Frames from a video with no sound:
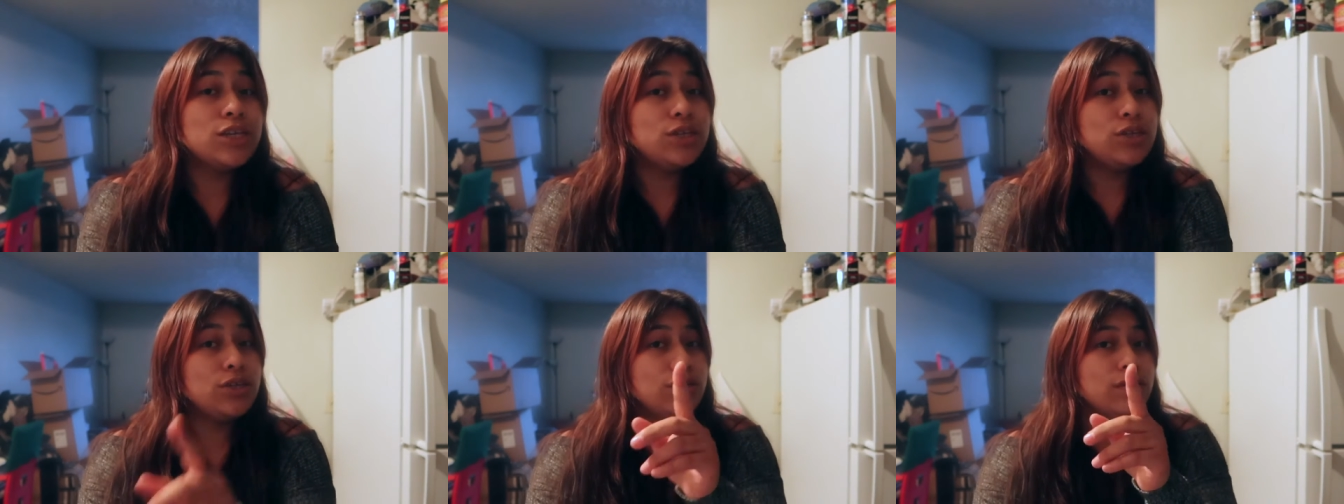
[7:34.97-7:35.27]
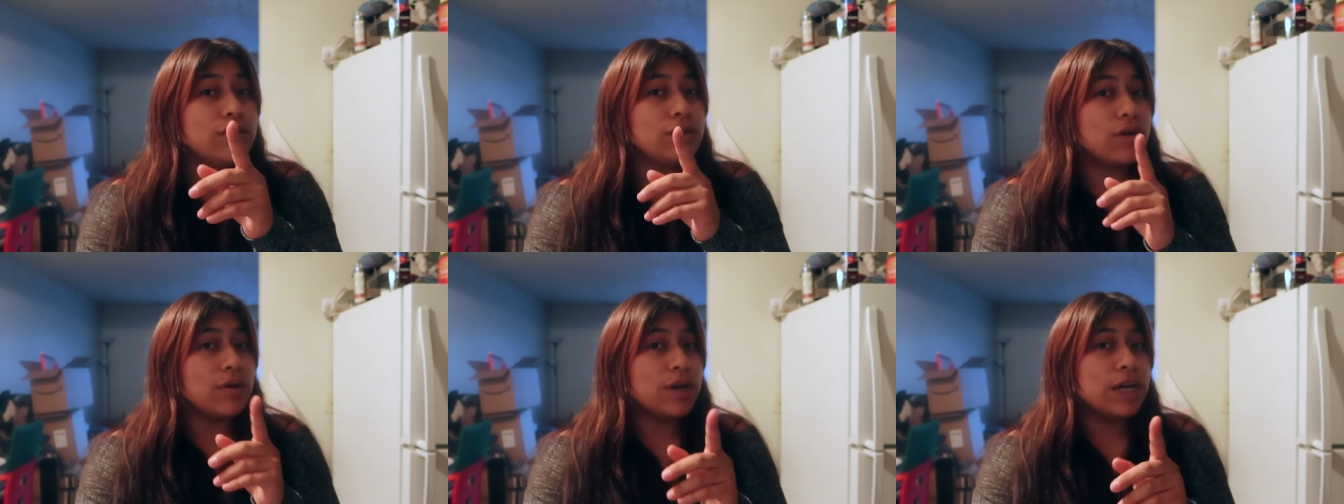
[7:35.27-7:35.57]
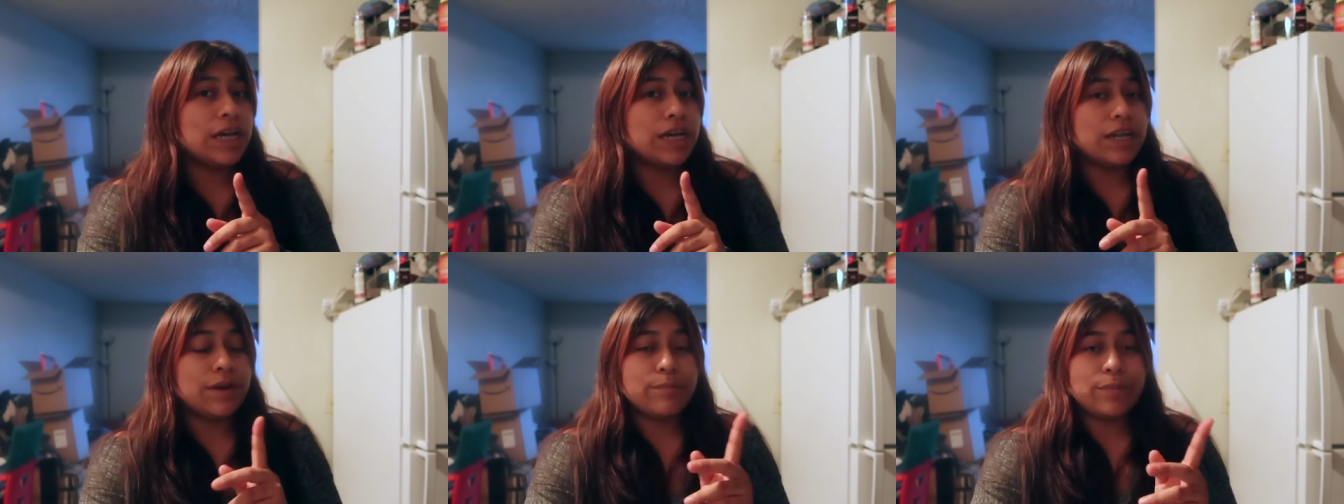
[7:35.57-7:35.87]
You could go
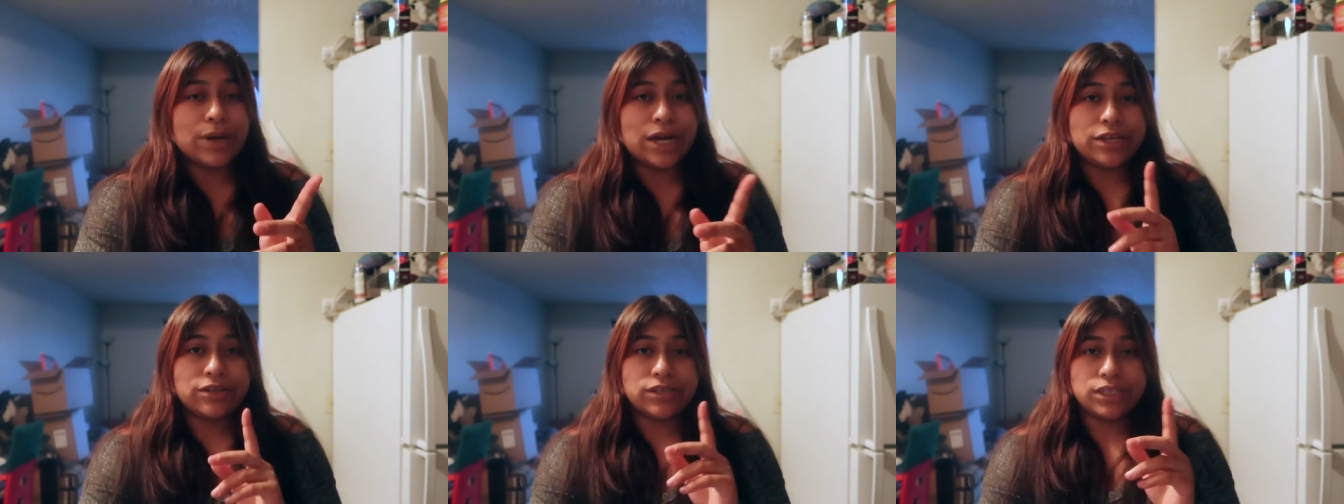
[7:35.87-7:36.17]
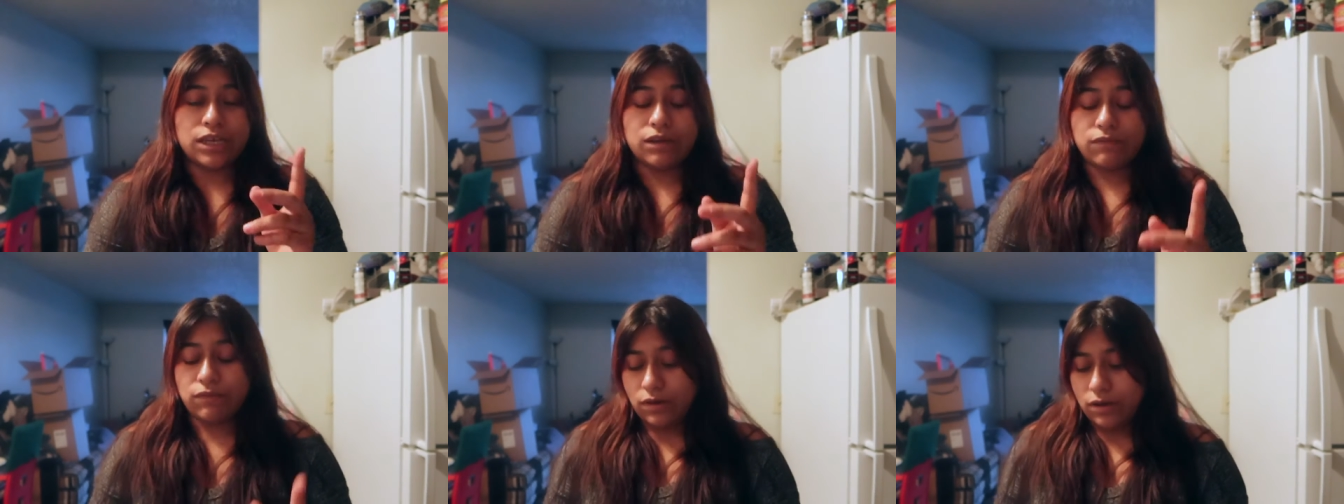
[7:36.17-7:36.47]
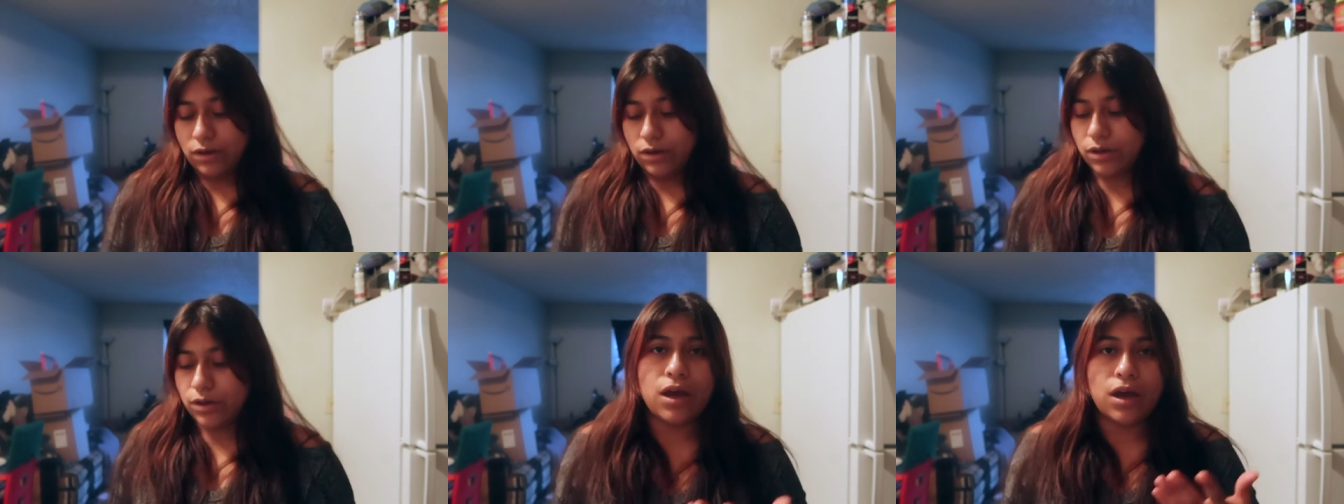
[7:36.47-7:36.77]
ahead and buy yourself
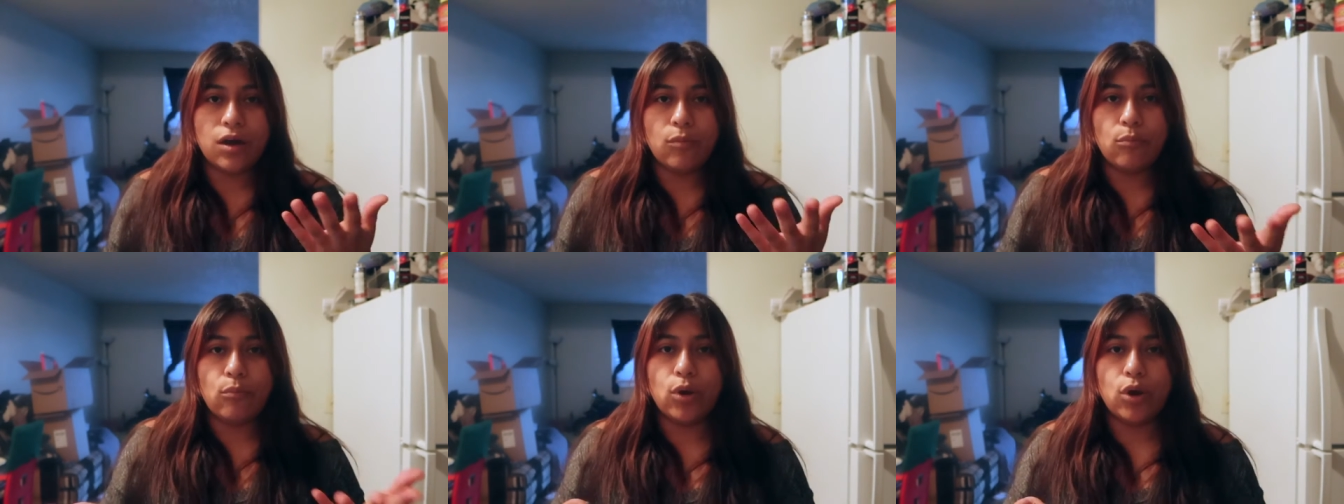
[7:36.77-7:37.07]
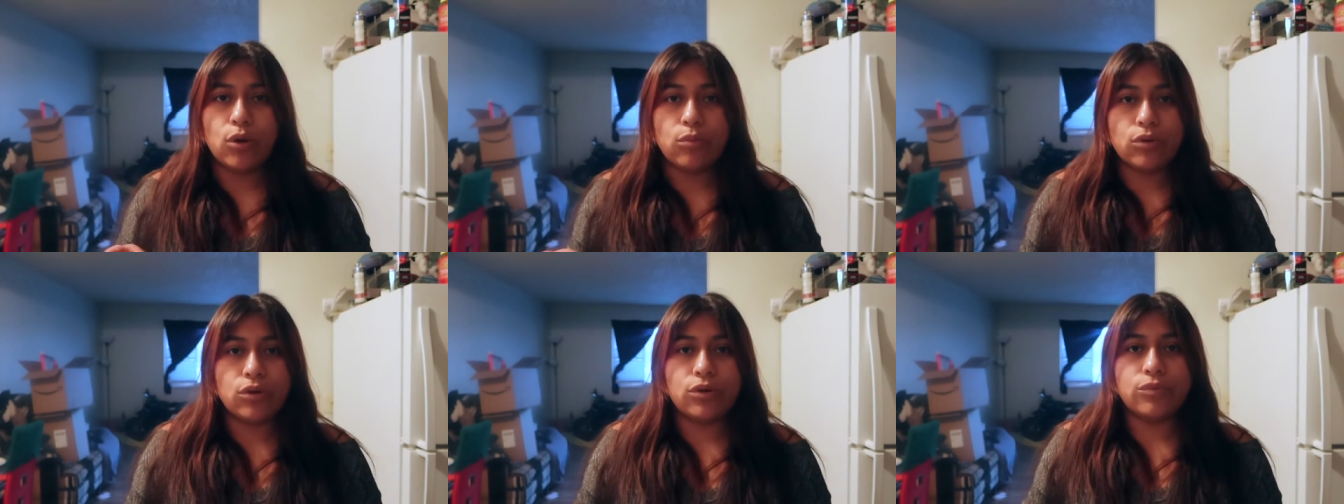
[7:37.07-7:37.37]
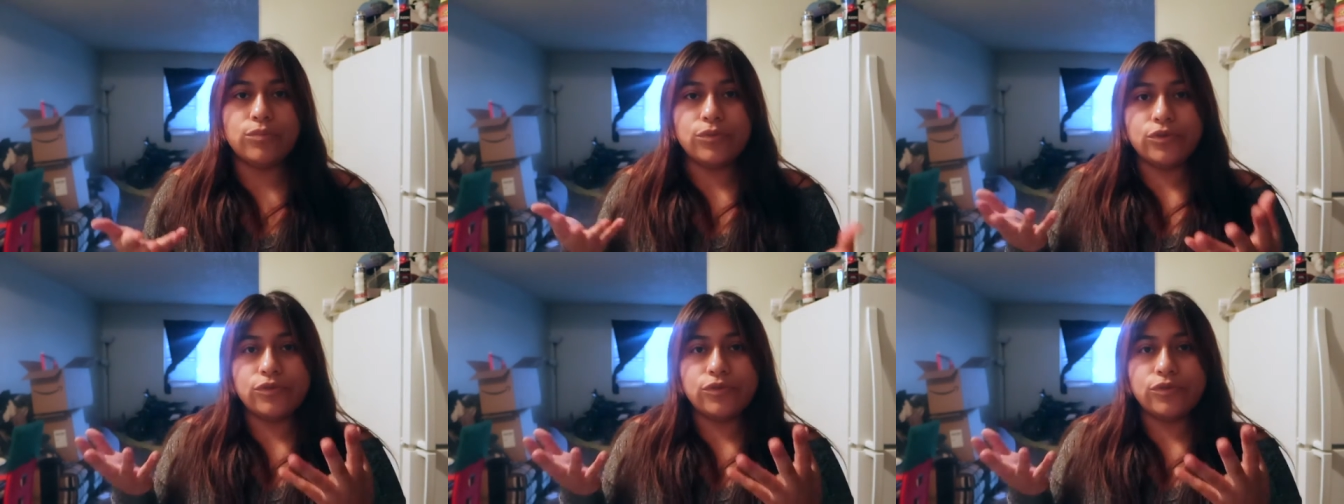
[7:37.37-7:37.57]
a mobile